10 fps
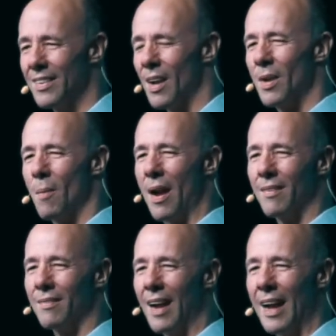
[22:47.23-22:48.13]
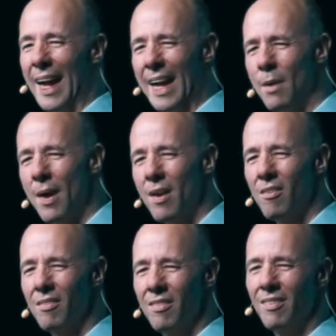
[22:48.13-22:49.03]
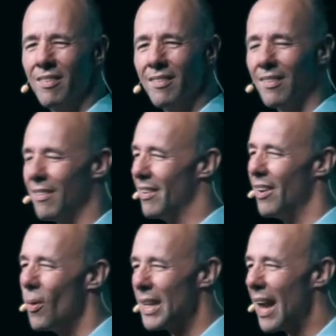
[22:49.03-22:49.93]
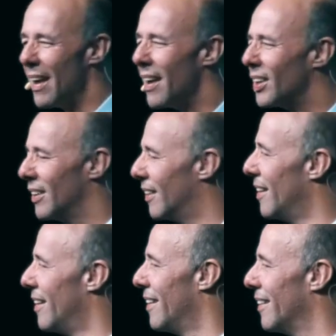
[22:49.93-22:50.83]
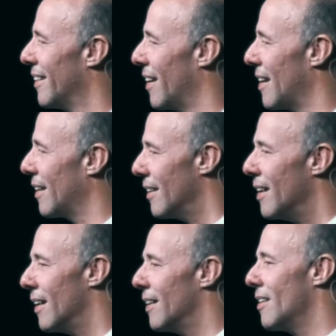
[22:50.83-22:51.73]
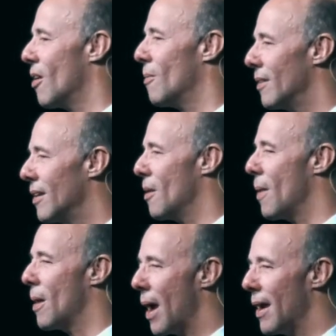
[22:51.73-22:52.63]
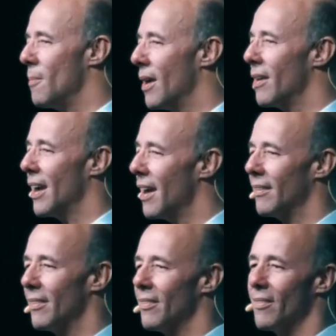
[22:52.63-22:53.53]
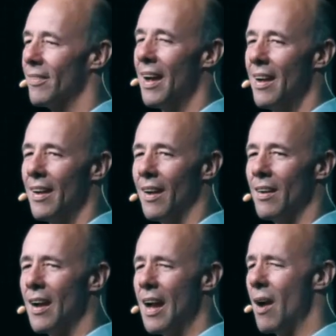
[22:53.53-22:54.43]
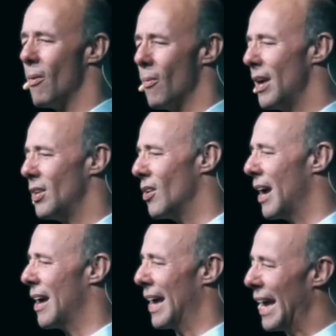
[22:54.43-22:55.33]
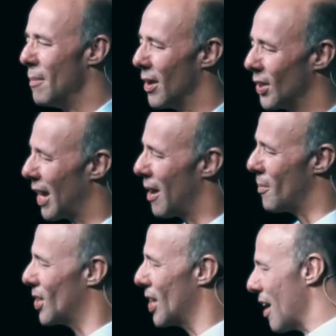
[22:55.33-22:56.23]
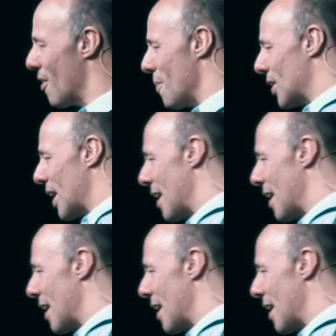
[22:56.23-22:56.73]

Something about an email? You know what that is?" I was like, "Yeah, I know a little bit about email. Yeah." And they, yeah, well, we need to get an email set up because the government